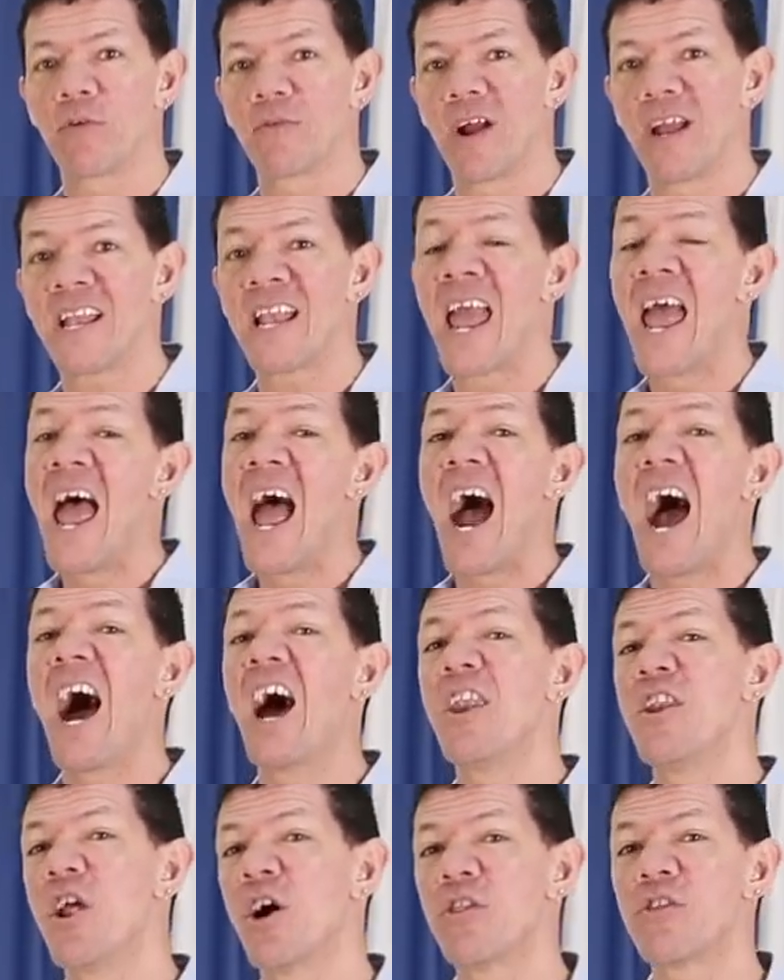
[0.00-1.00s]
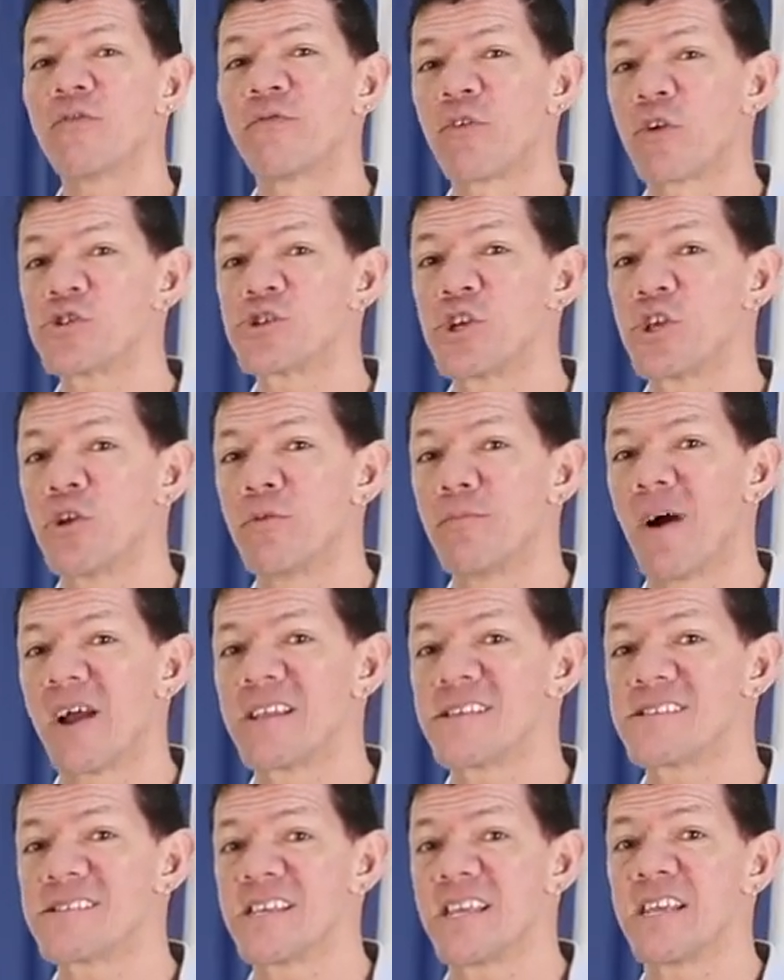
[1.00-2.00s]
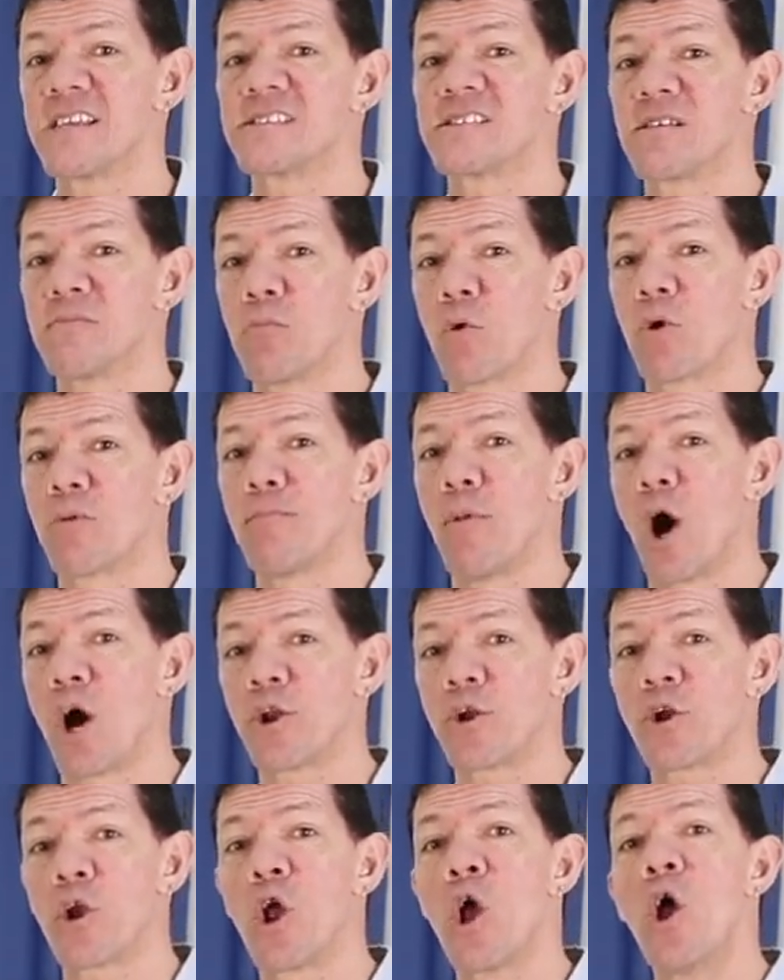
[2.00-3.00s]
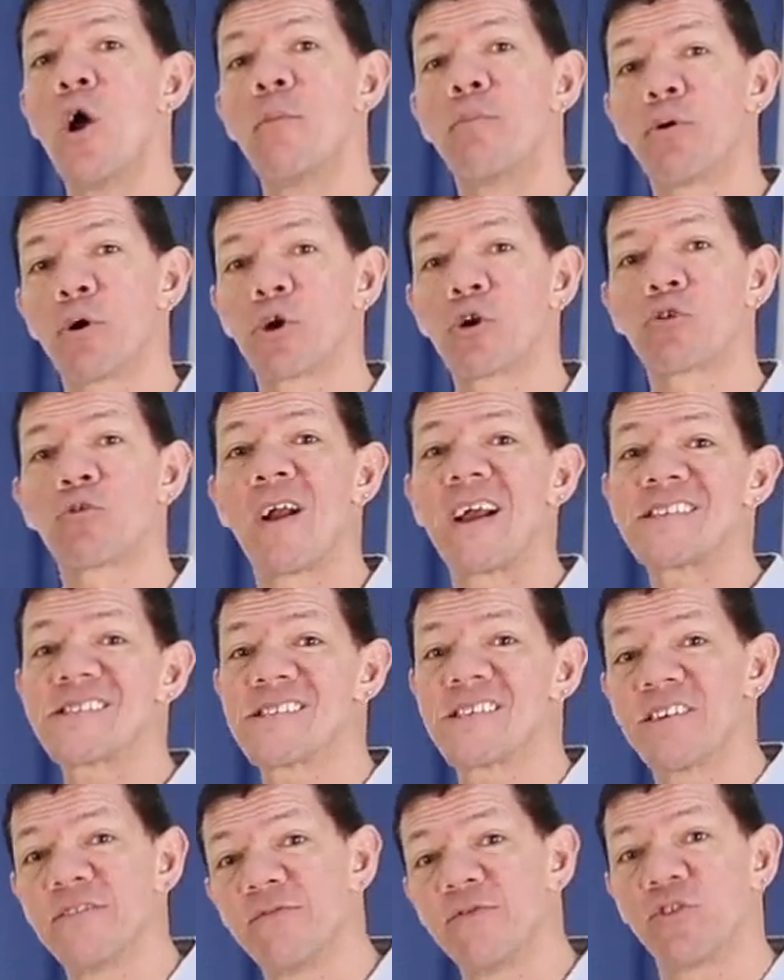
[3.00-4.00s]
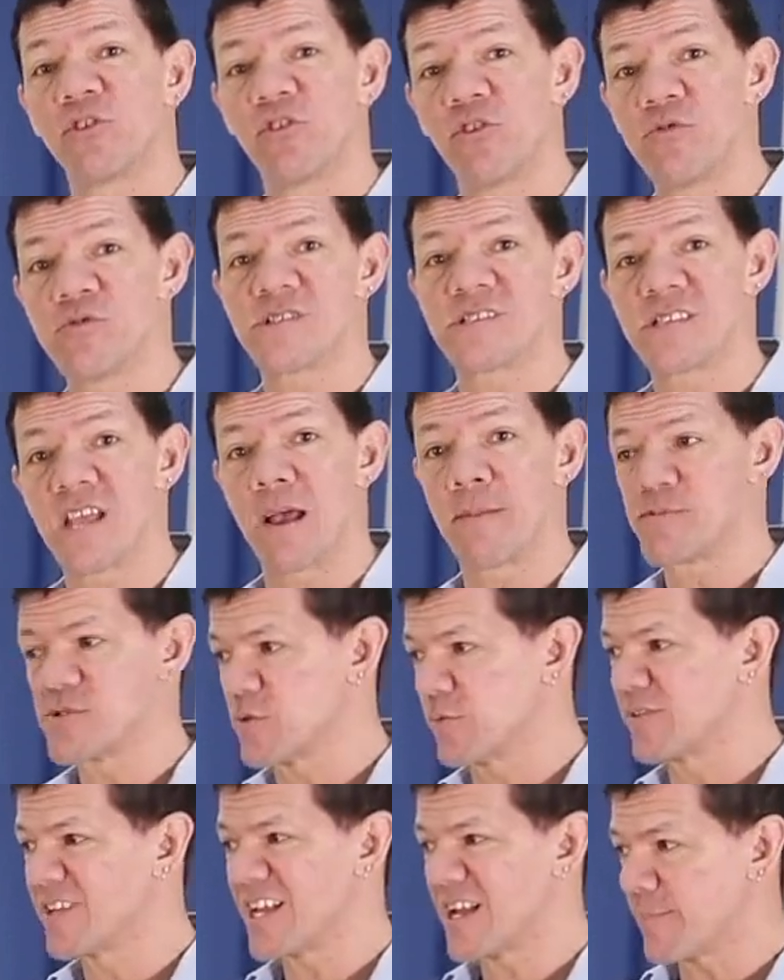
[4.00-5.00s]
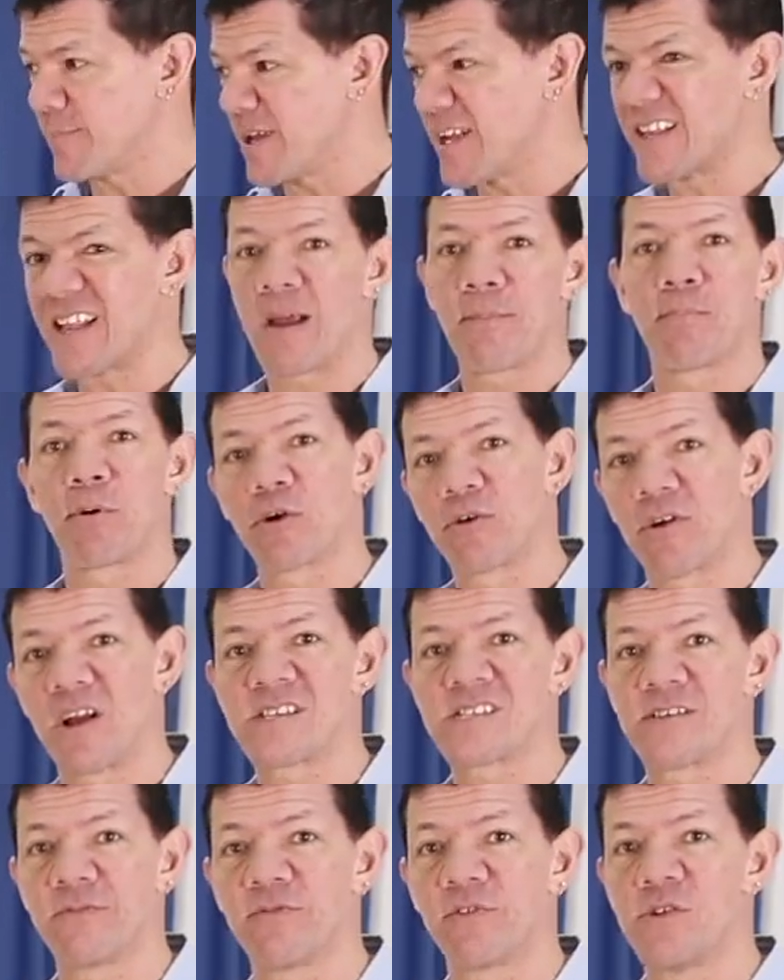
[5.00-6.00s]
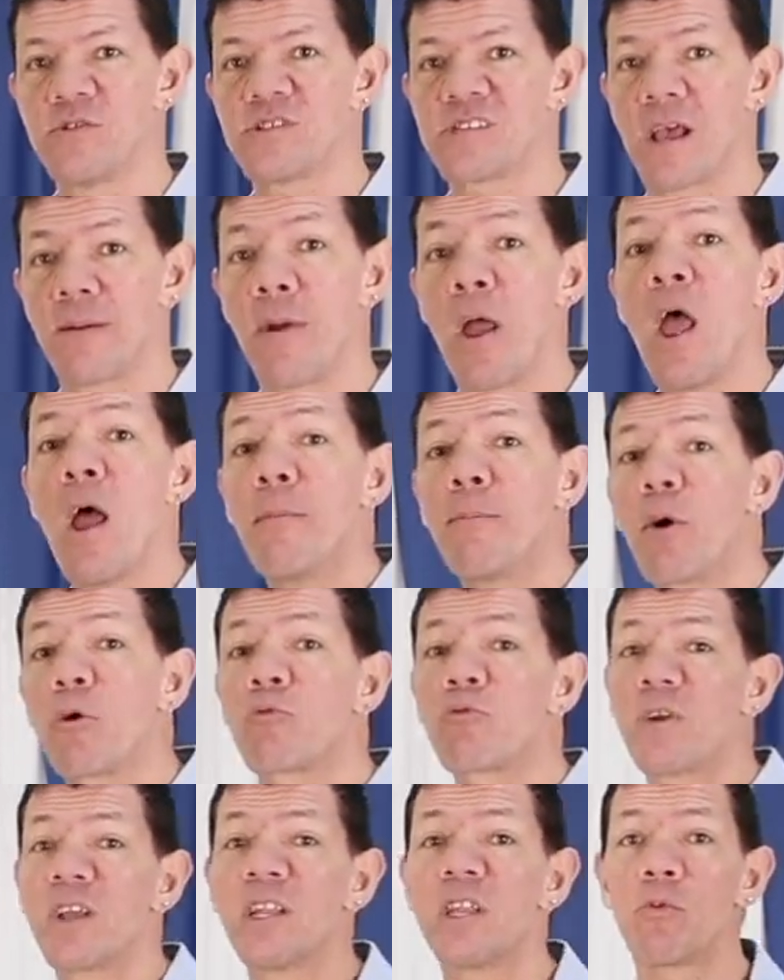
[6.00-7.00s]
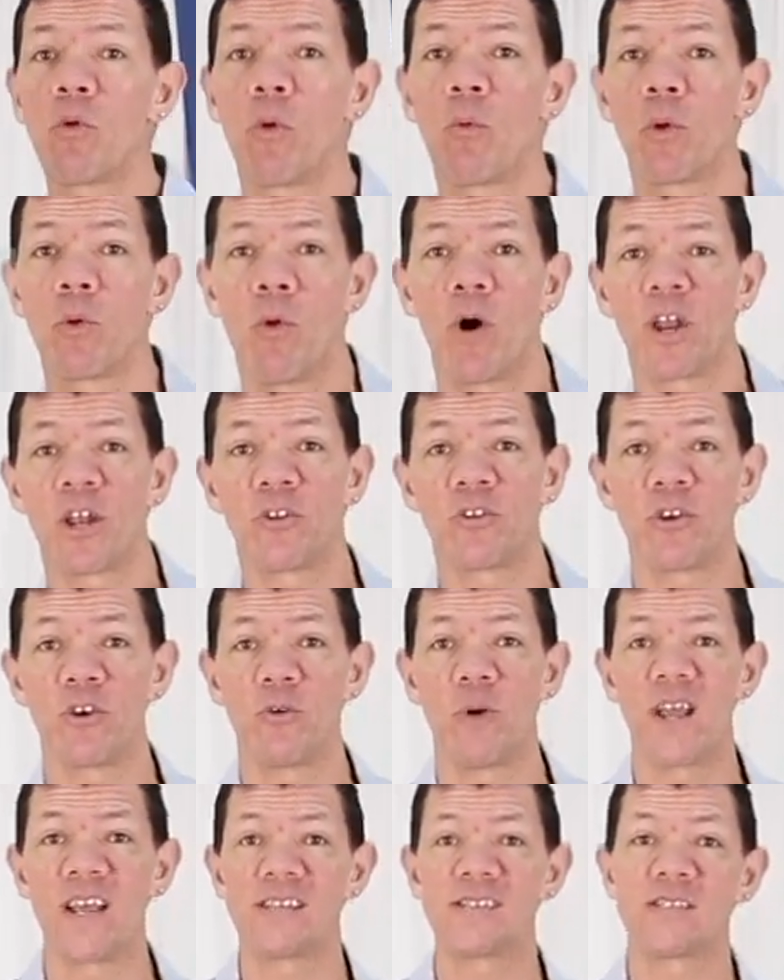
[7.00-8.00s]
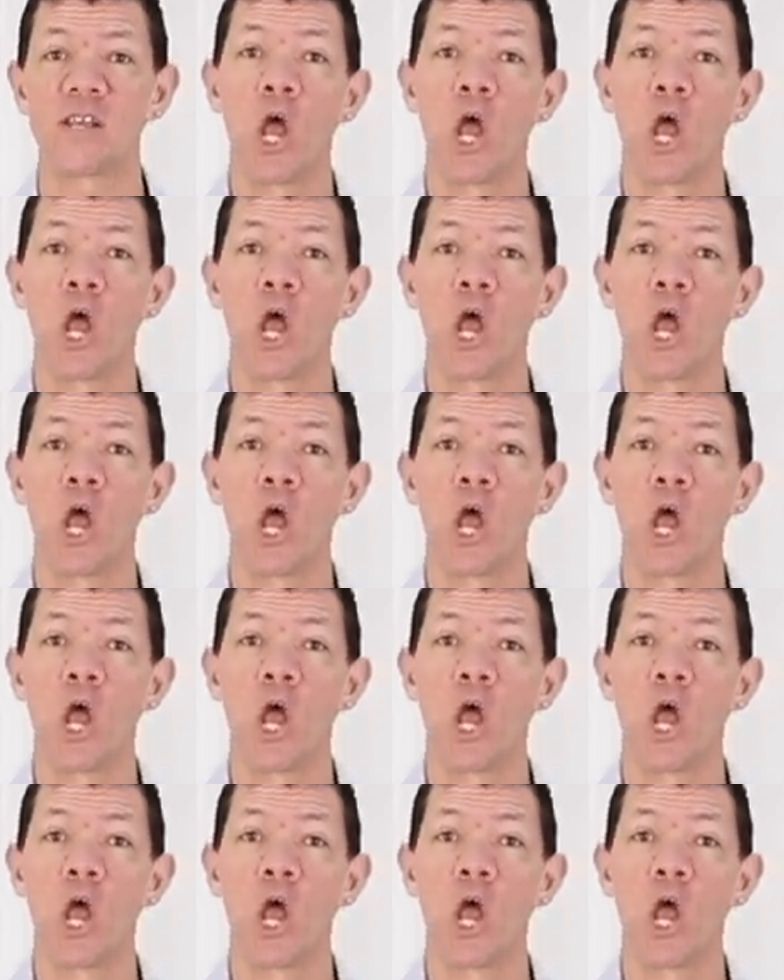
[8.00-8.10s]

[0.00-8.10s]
right? Another version you might see is the more modern progressive two step. So we'll take a peek at that progressive two step. But really what we want to do is